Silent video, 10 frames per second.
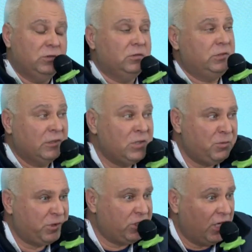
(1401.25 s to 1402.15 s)
So
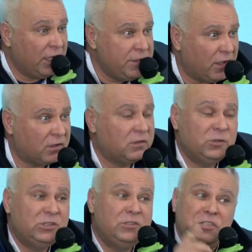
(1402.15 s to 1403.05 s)

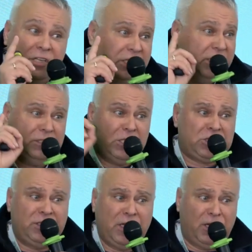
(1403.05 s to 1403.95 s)

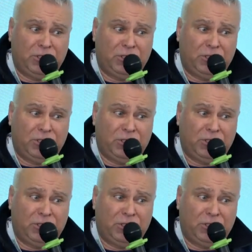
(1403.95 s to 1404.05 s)
lysine,